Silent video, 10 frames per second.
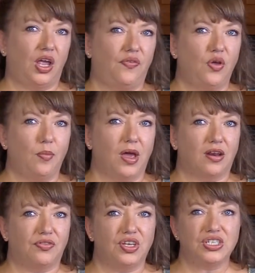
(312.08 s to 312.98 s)
If you made
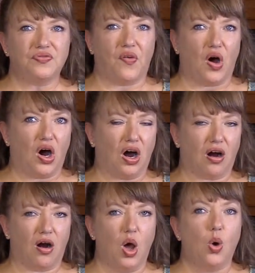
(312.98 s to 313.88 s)
it this
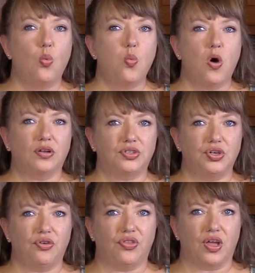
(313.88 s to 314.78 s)
far, what
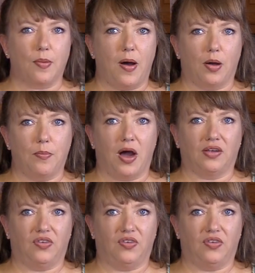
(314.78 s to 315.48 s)
do you think about my